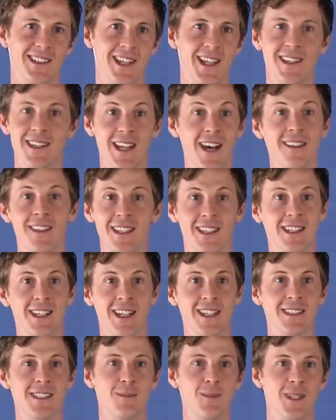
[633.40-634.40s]
and nothing
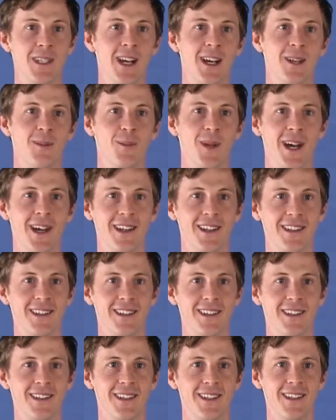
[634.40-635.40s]
needs to be done about it.
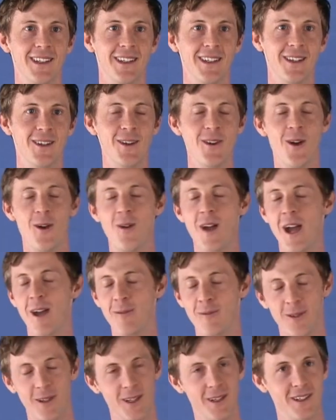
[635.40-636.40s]
No
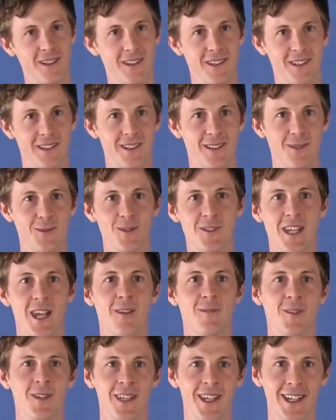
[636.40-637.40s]
effort was
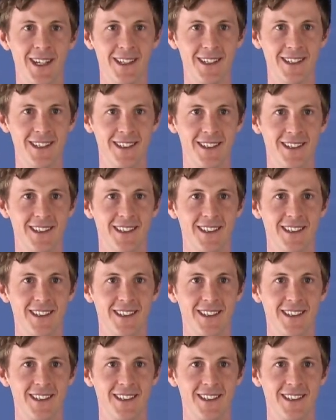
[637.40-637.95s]
ever needed.